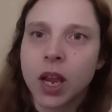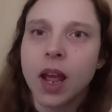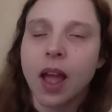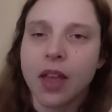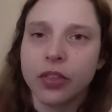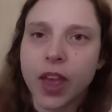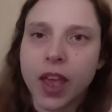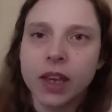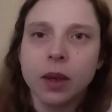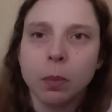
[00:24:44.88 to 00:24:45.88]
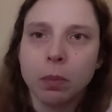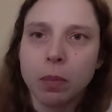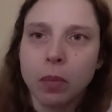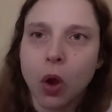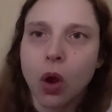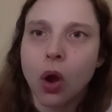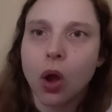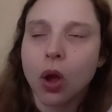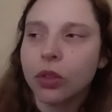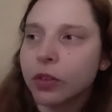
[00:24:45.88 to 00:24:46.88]
and they are
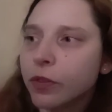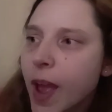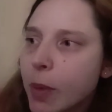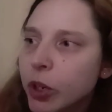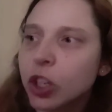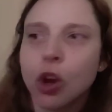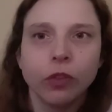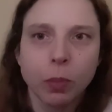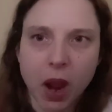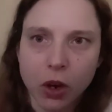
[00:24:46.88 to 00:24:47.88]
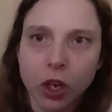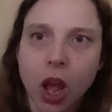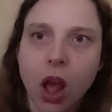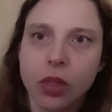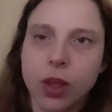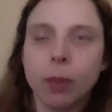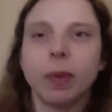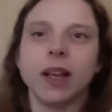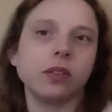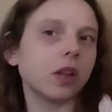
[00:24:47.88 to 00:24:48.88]
the fabric of America that
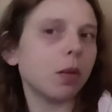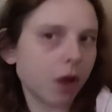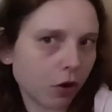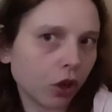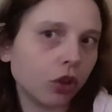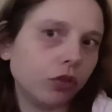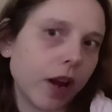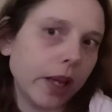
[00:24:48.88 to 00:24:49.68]
makes America great.